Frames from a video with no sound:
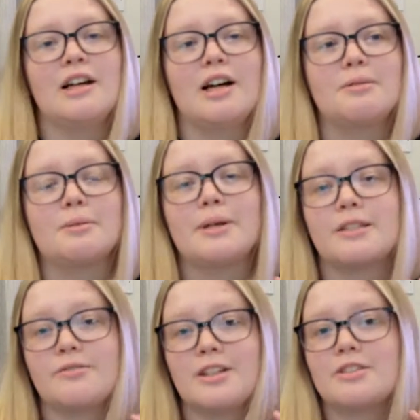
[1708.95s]
My
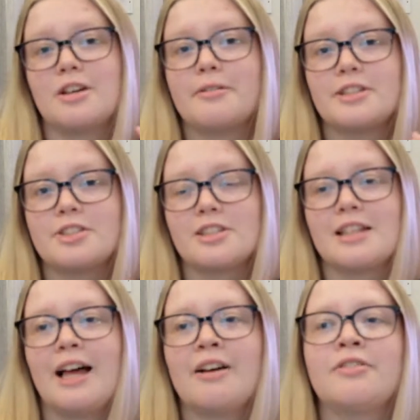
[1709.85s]
best friend Zoe's just
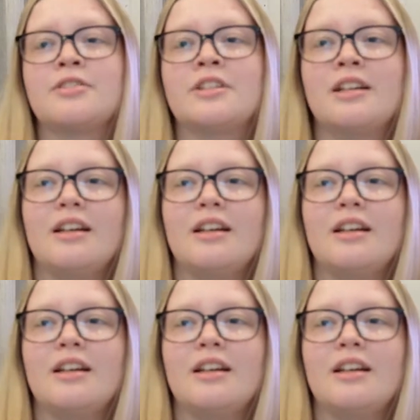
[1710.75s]
left.